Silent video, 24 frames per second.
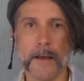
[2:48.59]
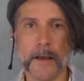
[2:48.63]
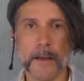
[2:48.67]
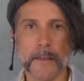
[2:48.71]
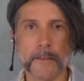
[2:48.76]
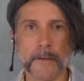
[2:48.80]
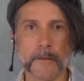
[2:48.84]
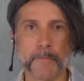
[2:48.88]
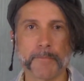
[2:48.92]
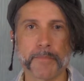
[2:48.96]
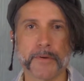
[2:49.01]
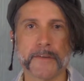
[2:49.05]

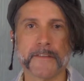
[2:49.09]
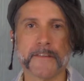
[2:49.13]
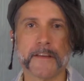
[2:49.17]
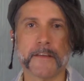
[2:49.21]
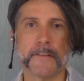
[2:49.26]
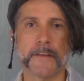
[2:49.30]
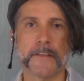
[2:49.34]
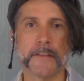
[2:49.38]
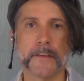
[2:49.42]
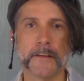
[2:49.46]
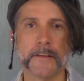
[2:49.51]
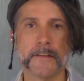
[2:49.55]
that
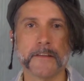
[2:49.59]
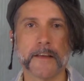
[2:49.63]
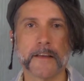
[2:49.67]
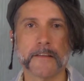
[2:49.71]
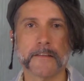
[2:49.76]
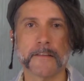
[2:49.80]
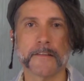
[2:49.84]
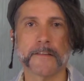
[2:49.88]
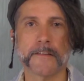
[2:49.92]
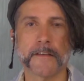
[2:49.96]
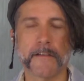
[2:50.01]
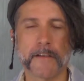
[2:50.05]
possessing the
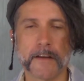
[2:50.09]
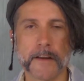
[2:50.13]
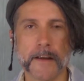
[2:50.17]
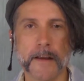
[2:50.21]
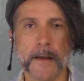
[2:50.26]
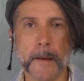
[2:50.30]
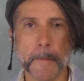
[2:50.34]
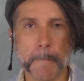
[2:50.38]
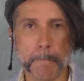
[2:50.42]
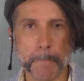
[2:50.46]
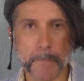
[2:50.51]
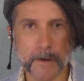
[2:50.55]
necessary
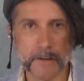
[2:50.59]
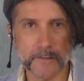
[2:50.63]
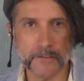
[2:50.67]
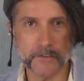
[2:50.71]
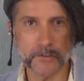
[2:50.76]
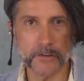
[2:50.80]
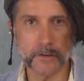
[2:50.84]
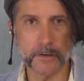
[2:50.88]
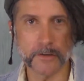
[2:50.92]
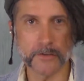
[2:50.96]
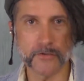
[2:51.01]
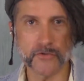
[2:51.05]

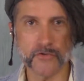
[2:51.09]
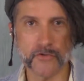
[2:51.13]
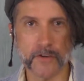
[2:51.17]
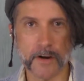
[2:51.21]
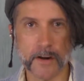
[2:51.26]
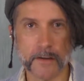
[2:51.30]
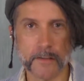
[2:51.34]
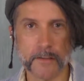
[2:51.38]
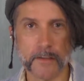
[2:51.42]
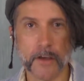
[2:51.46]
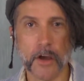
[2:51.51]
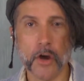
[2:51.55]
muscular
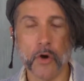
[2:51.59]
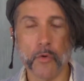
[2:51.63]
strength